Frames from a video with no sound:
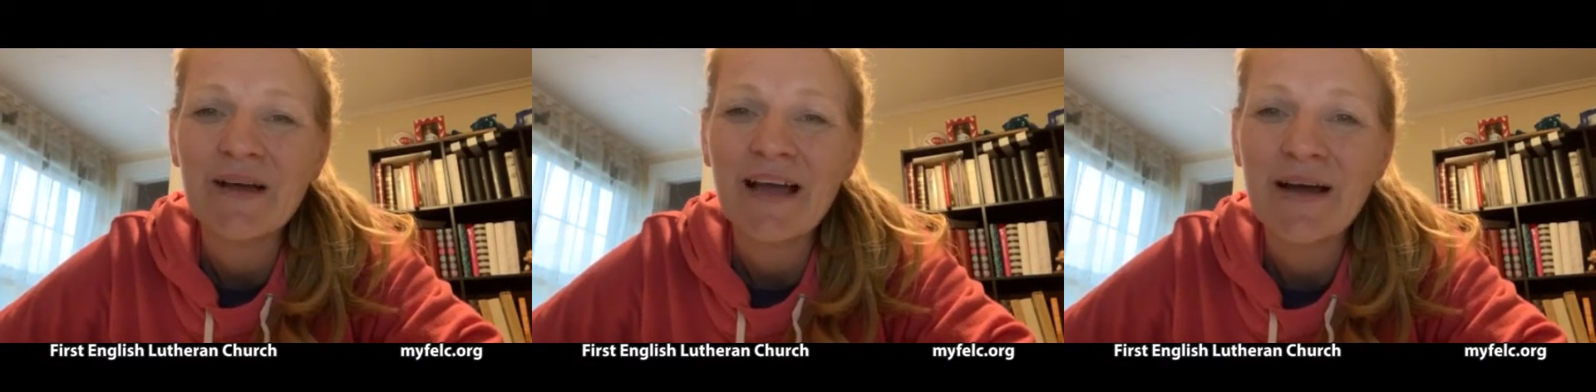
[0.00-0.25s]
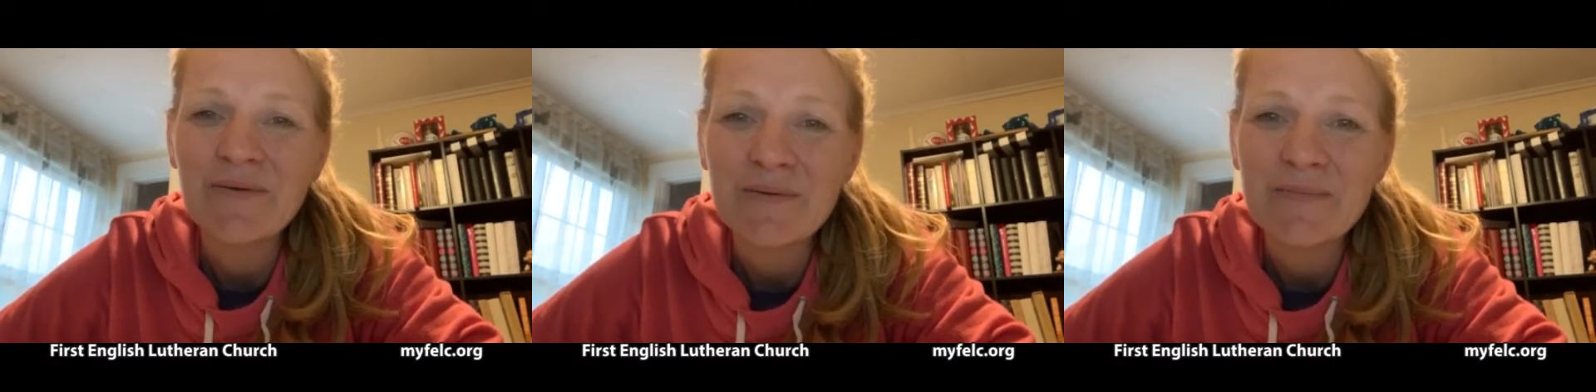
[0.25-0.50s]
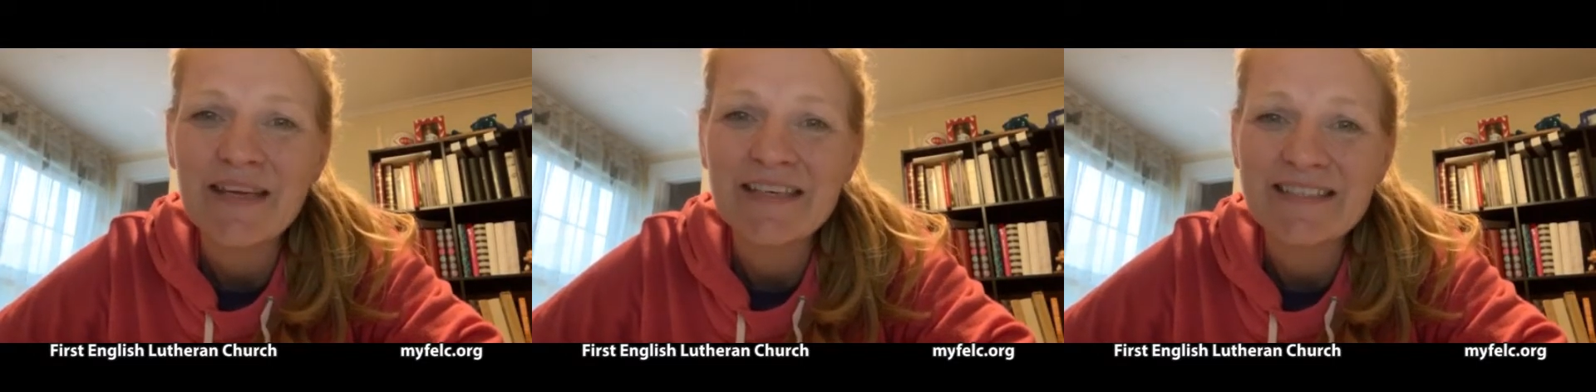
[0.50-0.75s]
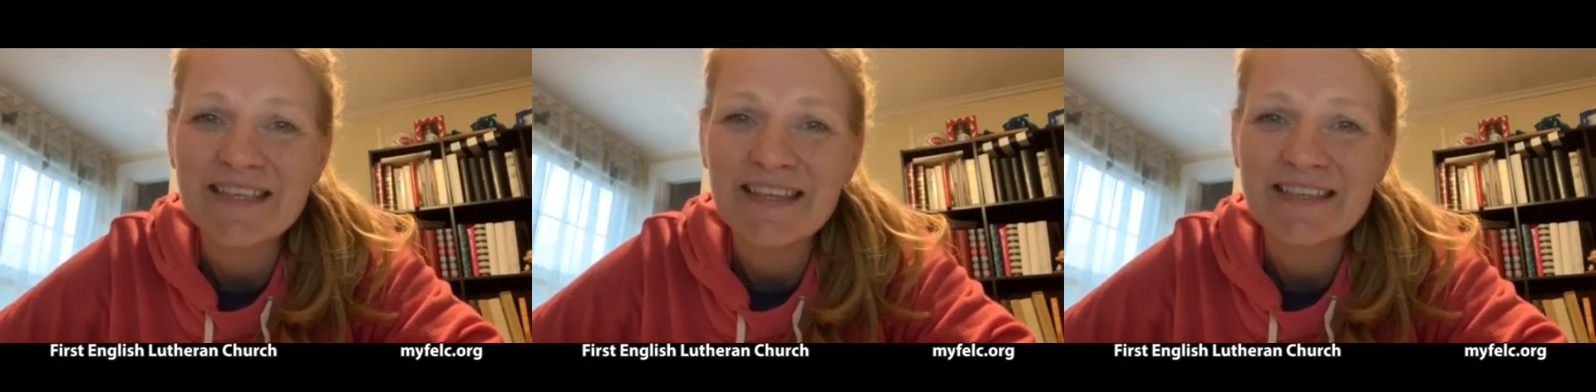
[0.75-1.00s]
How
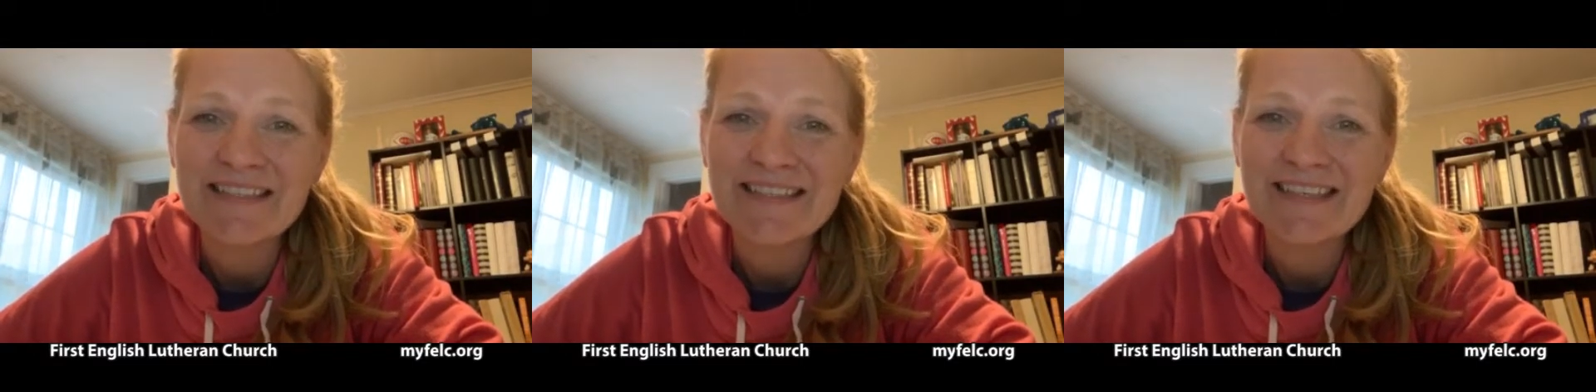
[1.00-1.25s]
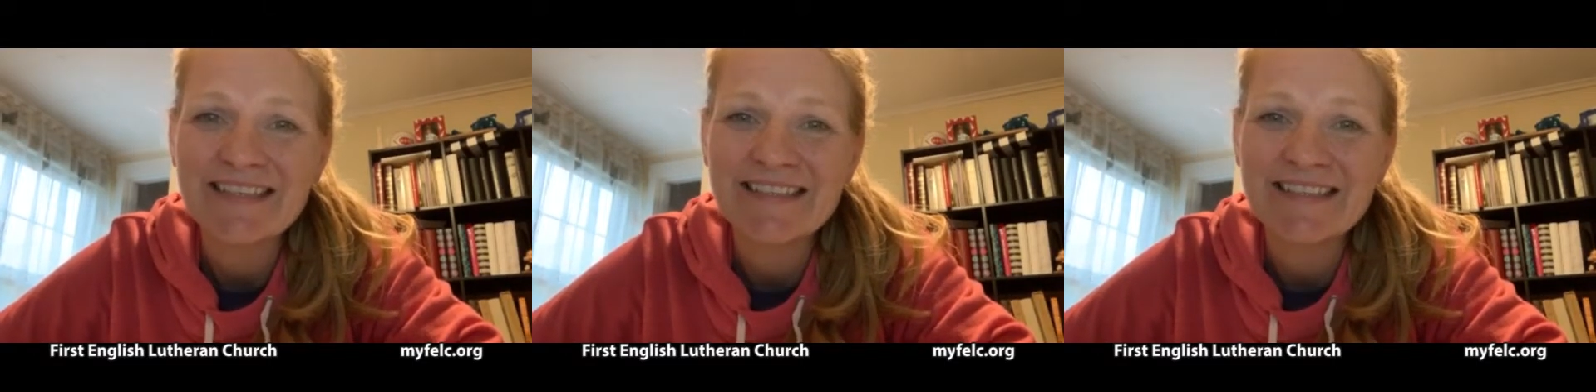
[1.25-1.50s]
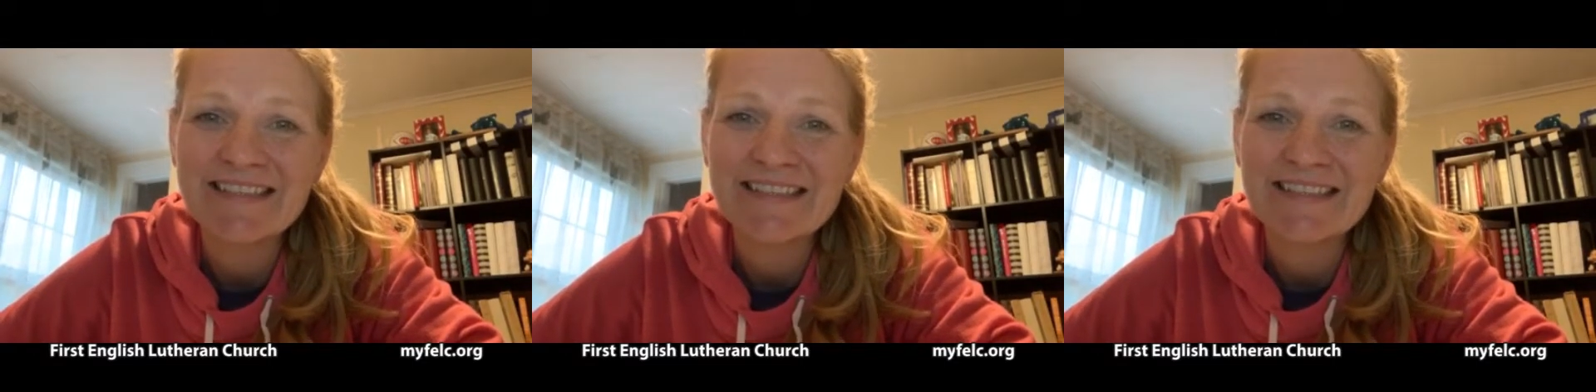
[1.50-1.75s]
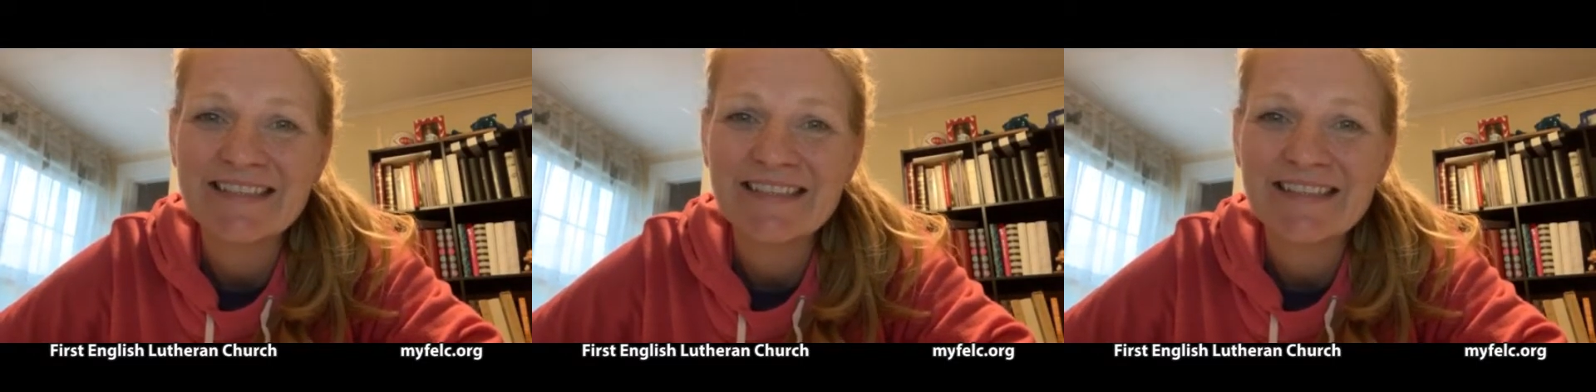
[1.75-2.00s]
amazing this is.
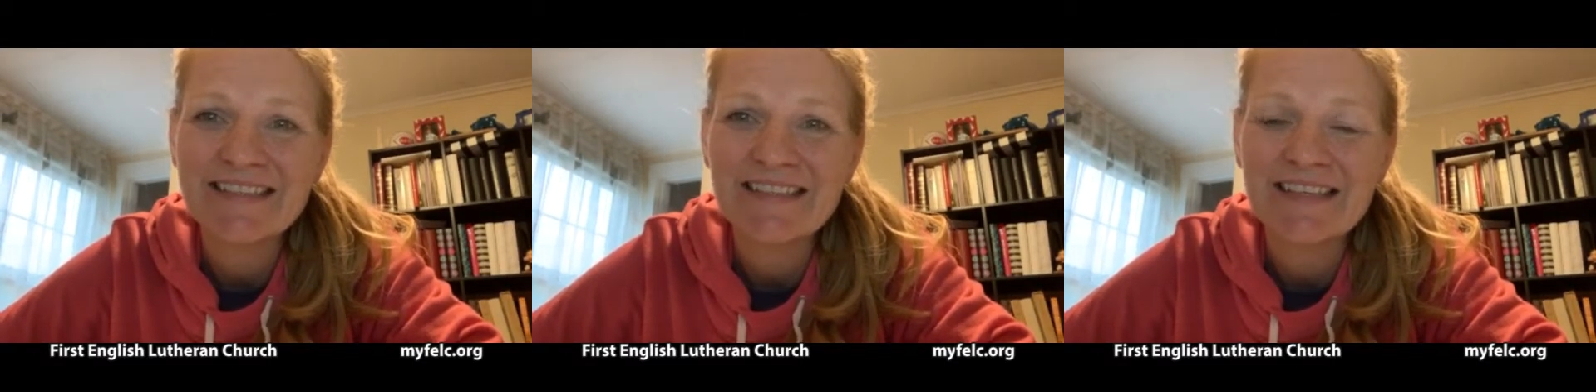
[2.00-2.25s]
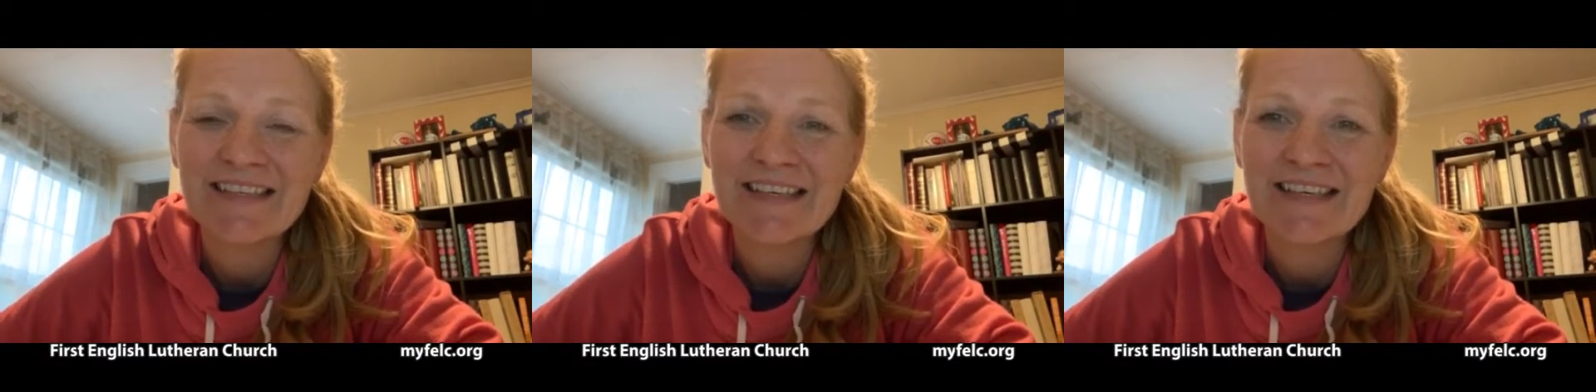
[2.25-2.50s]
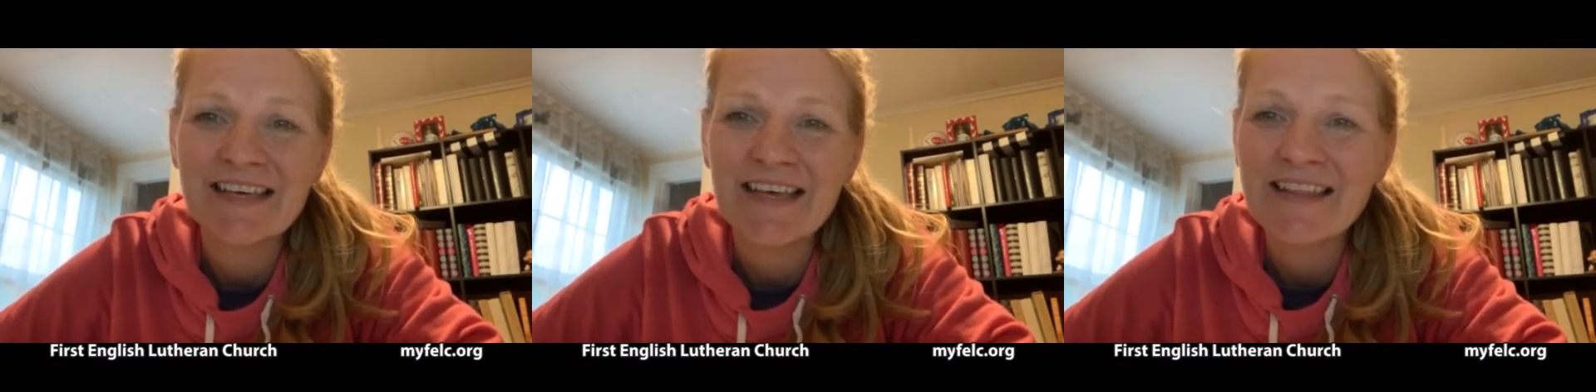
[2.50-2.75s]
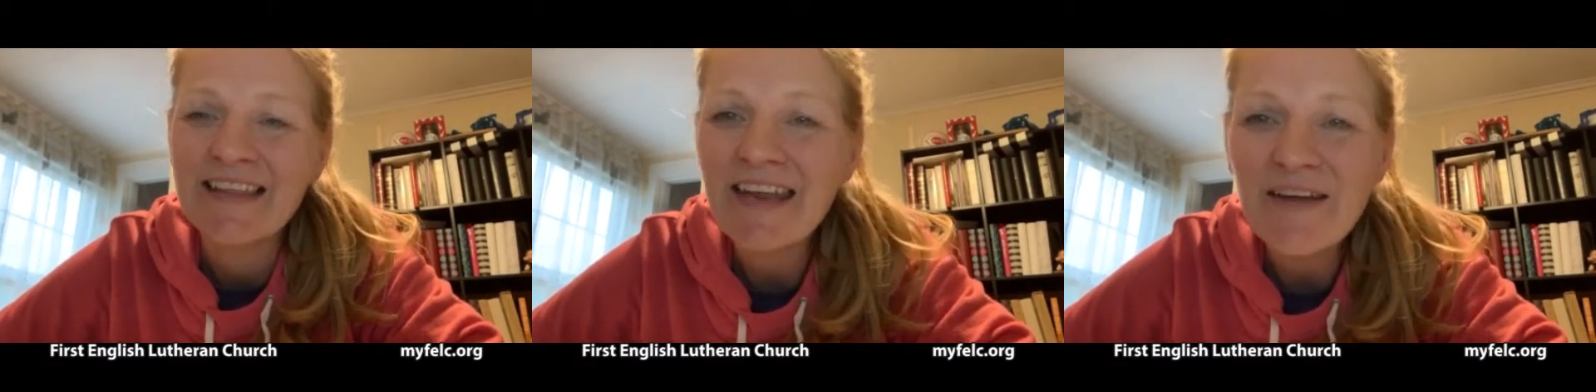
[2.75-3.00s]
That